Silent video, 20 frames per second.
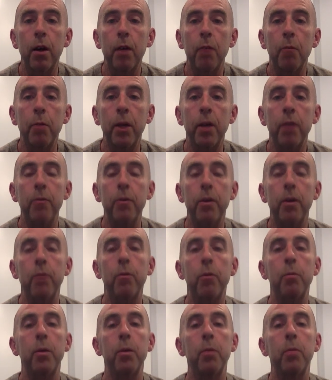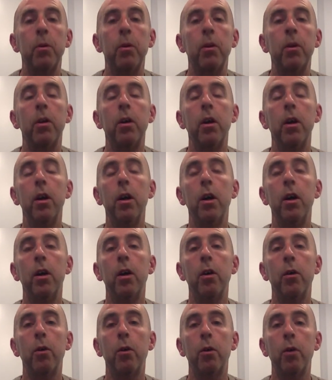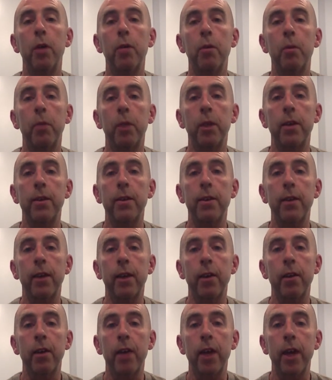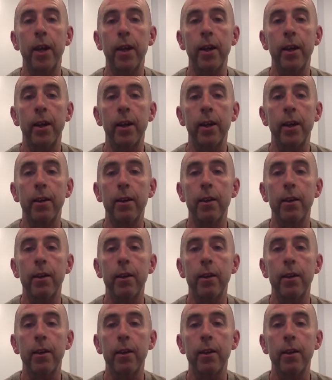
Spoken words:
benefit for people who don't have a place to lay their head at night.